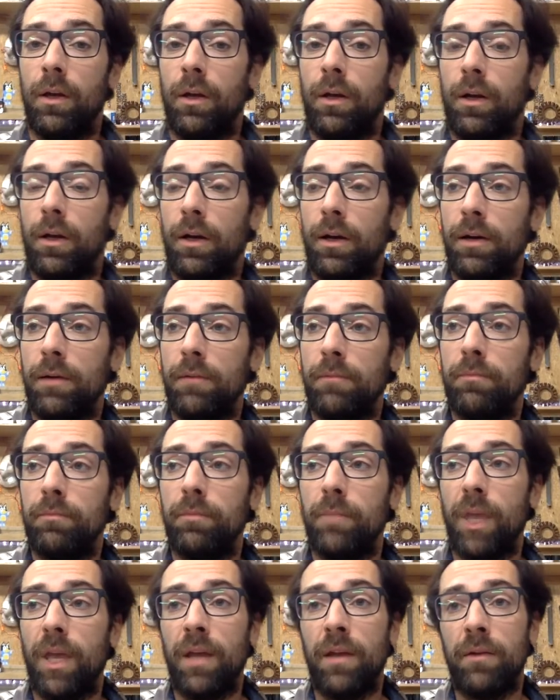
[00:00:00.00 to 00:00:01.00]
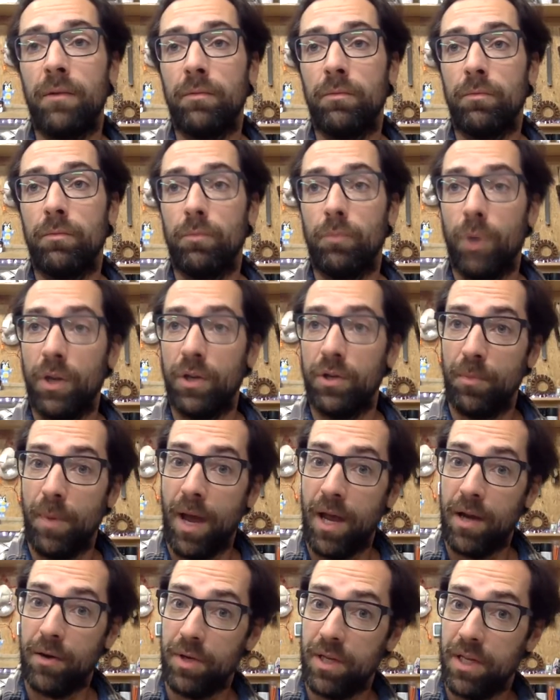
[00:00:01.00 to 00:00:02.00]
And when your
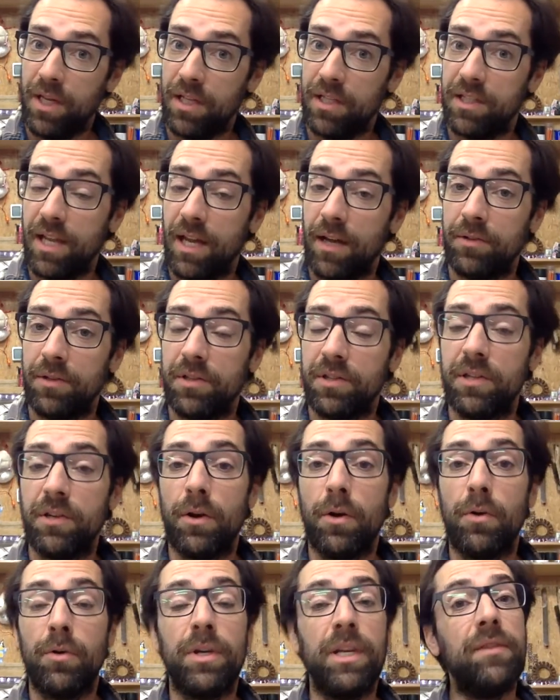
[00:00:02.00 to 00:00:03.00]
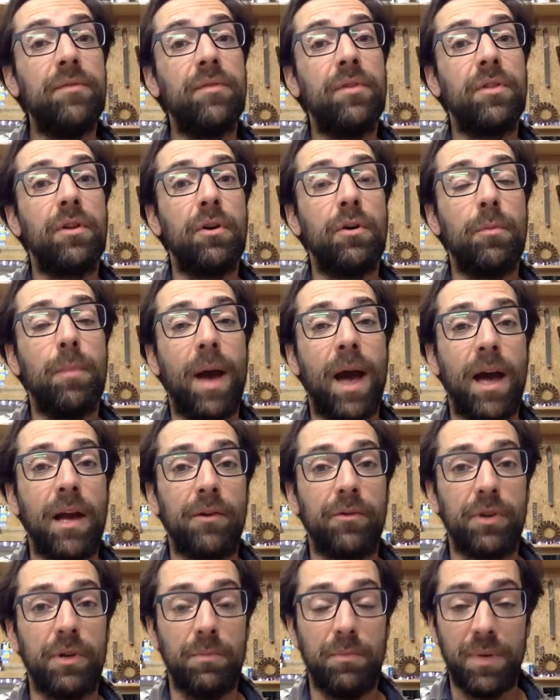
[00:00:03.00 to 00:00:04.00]
battery gets down to zero, even though
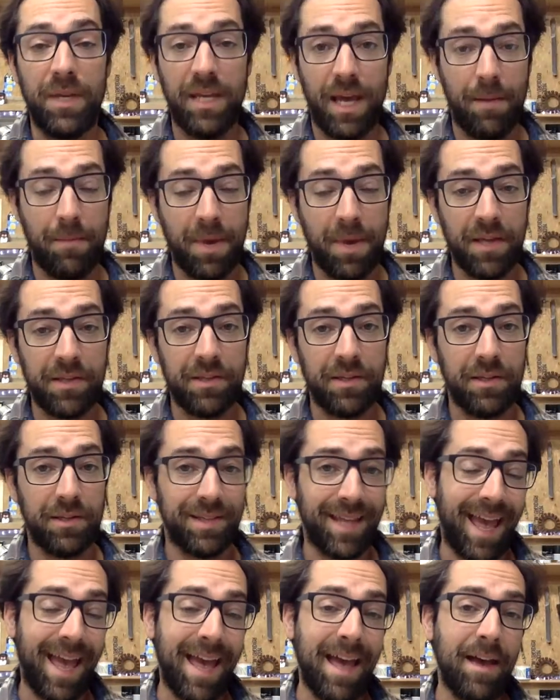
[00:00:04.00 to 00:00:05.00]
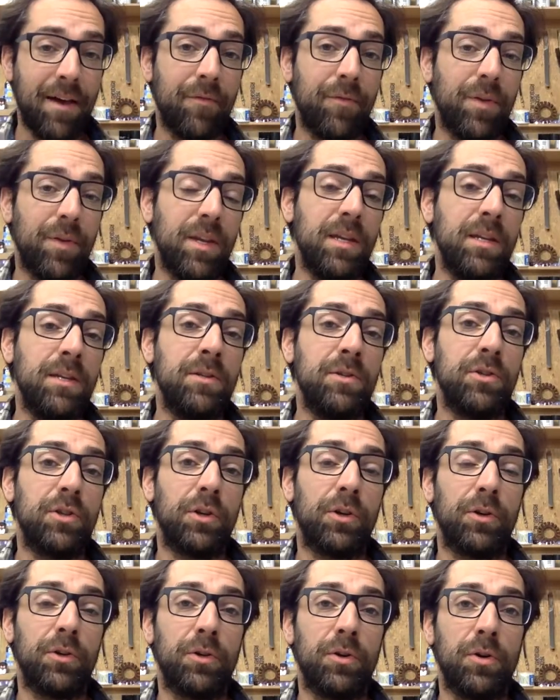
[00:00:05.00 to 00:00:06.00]
battery BMSs have
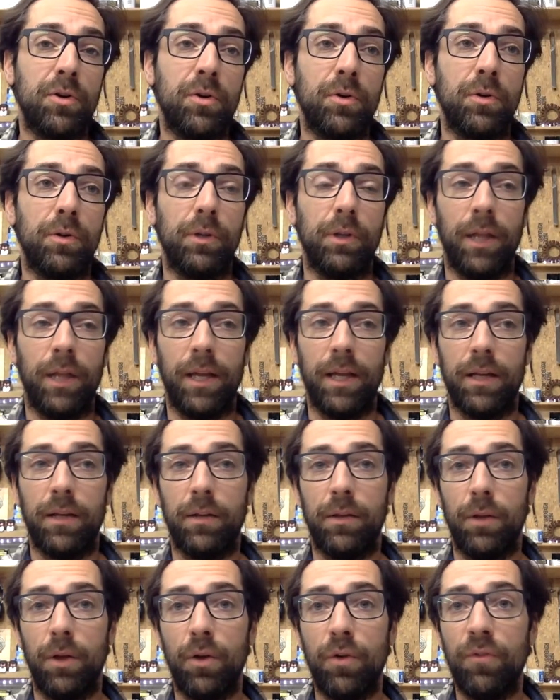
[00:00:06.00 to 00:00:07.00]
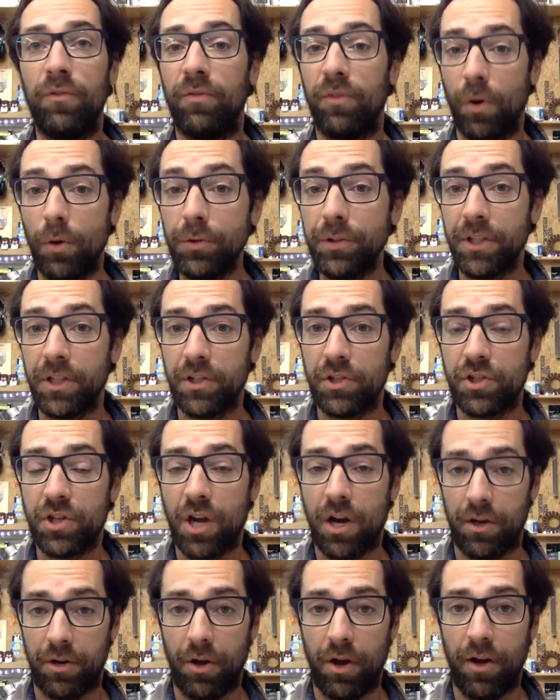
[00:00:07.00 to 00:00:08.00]
internal like low voltage
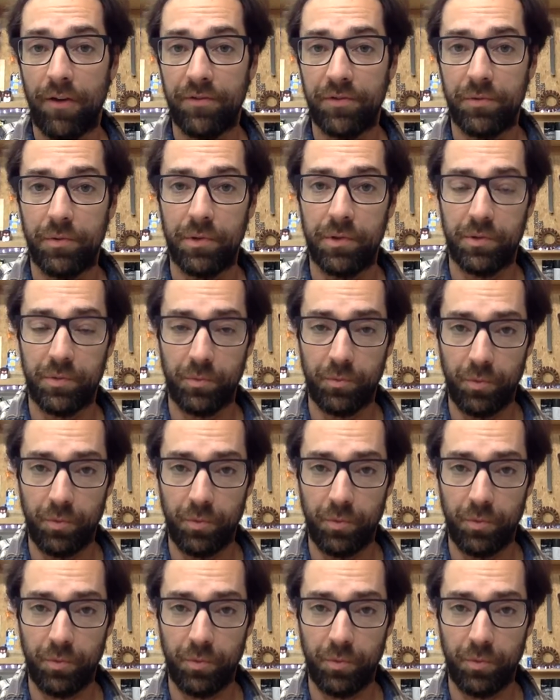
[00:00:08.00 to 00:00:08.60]
cutoffs, which